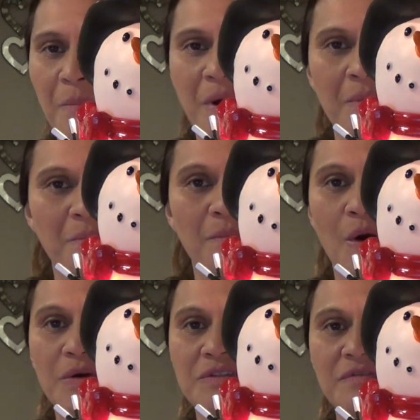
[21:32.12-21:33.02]
but
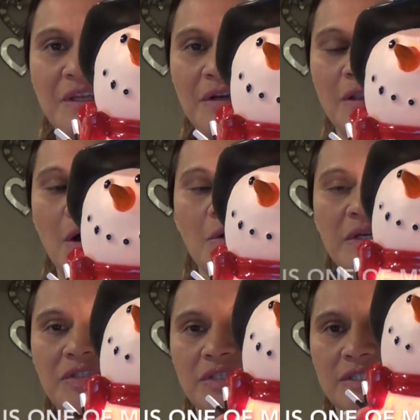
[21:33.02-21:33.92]
most of the glow
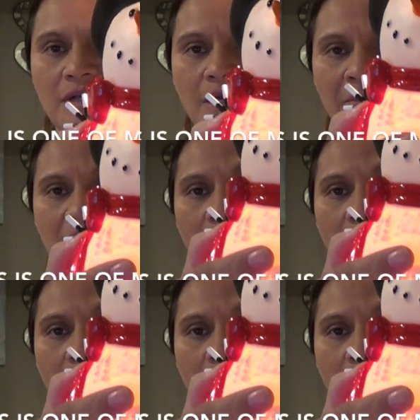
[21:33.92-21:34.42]
is just coming